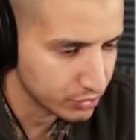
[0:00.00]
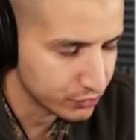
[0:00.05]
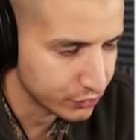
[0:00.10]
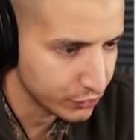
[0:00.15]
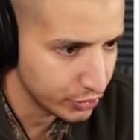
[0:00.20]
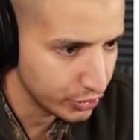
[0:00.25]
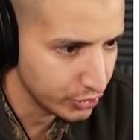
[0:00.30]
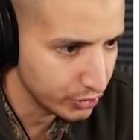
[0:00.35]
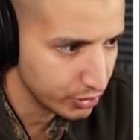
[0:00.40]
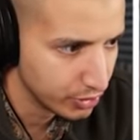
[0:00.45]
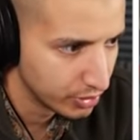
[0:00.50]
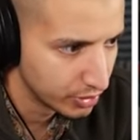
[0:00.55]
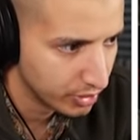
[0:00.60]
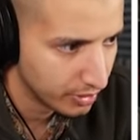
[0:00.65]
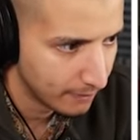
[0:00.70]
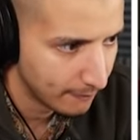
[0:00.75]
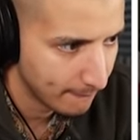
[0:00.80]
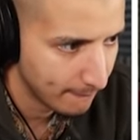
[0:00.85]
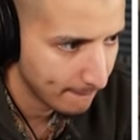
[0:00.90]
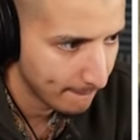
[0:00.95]
for you.
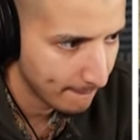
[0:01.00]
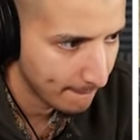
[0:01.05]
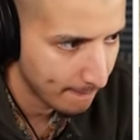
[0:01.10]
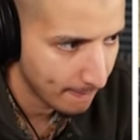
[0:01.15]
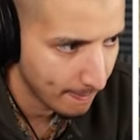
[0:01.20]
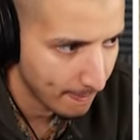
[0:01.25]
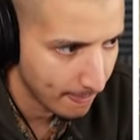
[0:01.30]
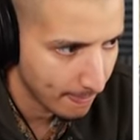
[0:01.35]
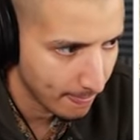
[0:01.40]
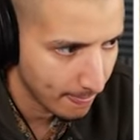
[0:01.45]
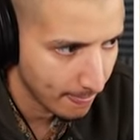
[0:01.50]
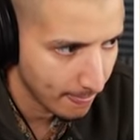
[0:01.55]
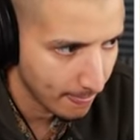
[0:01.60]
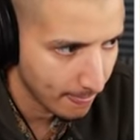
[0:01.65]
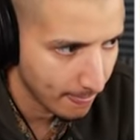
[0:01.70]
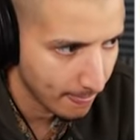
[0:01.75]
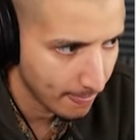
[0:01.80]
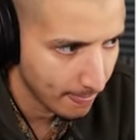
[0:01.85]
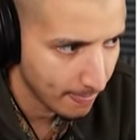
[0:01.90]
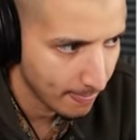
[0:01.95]

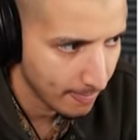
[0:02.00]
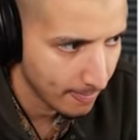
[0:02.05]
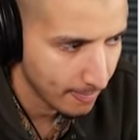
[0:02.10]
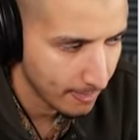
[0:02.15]
Ready, ready,